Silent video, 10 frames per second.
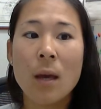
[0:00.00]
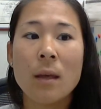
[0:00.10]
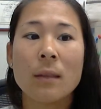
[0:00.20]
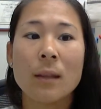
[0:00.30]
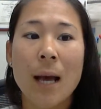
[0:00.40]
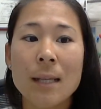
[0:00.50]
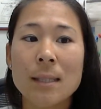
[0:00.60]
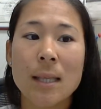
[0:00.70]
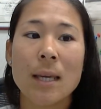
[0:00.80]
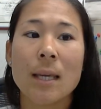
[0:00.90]
The last
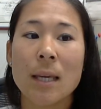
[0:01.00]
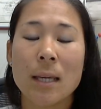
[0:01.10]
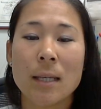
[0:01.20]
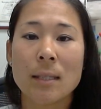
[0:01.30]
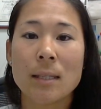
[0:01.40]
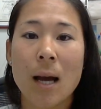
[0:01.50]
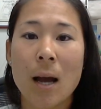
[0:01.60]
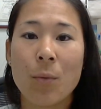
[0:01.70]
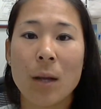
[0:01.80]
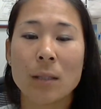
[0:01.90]
thing is
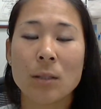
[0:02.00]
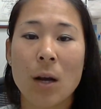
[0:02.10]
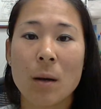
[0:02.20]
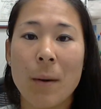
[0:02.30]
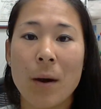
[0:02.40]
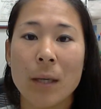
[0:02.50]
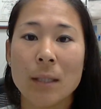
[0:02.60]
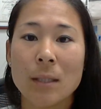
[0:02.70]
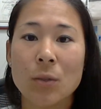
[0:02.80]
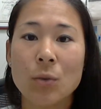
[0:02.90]
I wanted to talk about
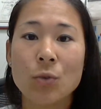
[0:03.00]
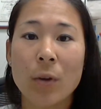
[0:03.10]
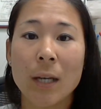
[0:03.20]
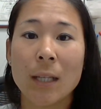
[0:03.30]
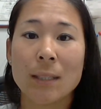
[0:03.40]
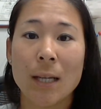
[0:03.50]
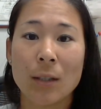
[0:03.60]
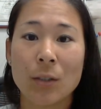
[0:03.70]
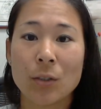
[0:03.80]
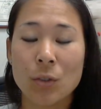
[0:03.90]
is the new training
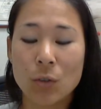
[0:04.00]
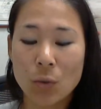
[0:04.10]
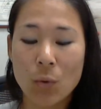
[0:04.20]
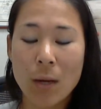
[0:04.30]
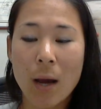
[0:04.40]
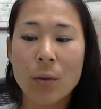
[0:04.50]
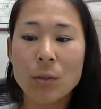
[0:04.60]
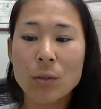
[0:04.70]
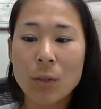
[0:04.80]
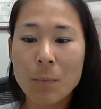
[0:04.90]
standards. So now
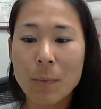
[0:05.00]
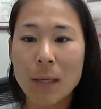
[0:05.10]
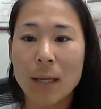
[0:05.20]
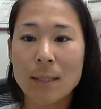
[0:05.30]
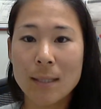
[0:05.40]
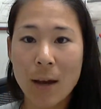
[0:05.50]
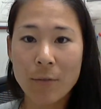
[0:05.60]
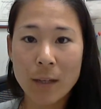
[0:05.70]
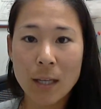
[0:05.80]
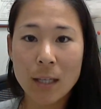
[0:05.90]
there's going to be a
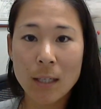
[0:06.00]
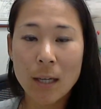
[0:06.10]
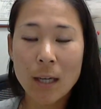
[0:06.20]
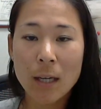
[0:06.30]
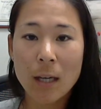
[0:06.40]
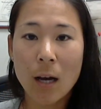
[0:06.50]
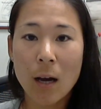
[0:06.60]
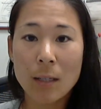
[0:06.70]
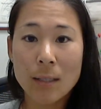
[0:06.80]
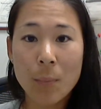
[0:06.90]
definite
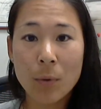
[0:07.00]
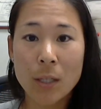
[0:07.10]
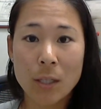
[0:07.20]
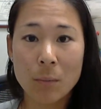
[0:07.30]
uh, separation